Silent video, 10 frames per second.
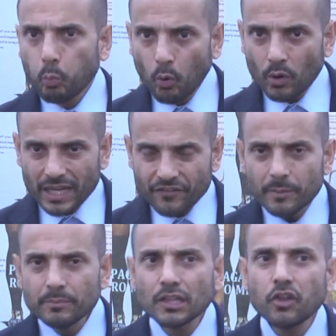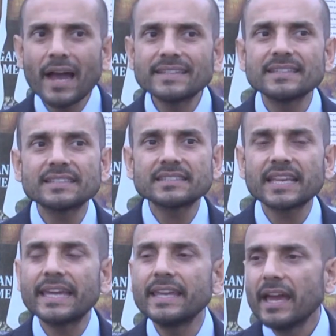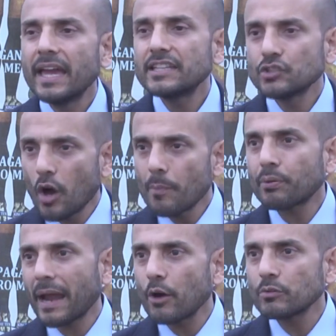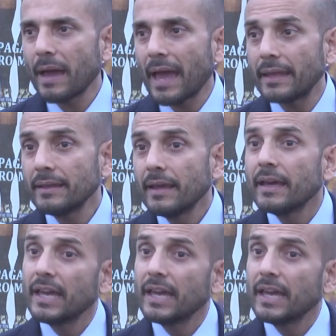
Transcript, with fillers: We'll give him the license to say he's not a proud man,